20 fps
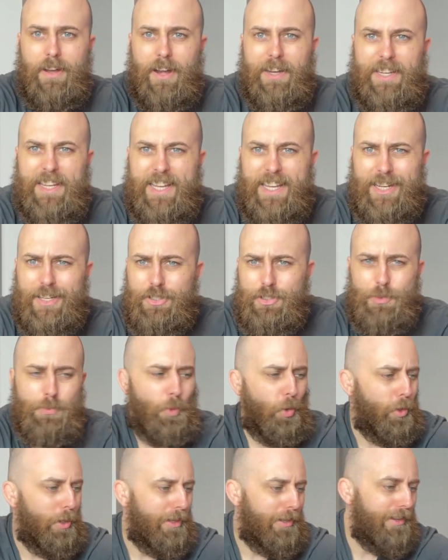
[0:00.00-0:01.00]
need to get a
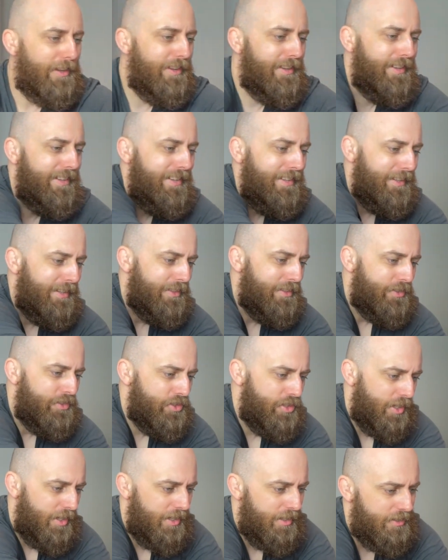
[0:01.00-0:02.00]
smaller
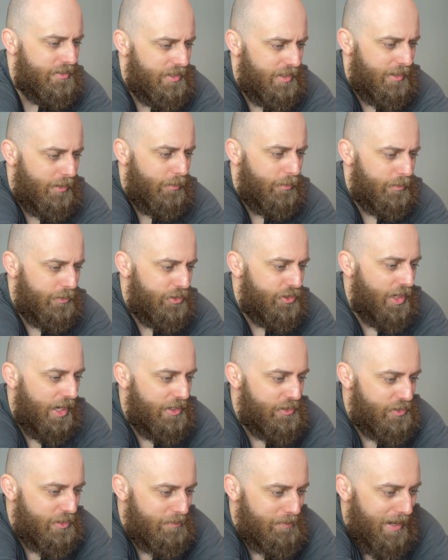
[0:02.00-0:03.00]

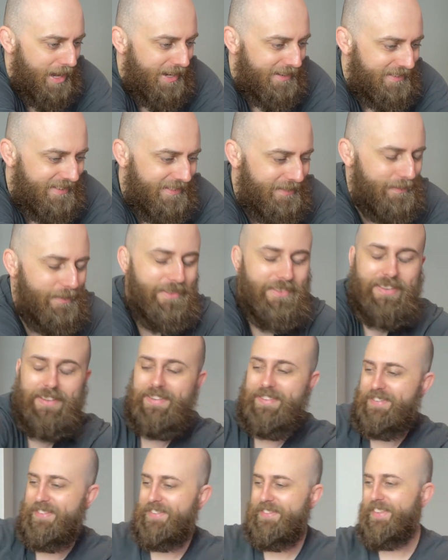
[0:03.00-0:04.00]
changing mat.
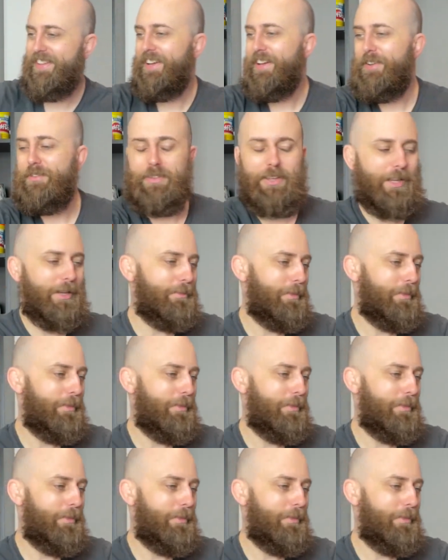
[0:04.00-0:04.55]
Thinking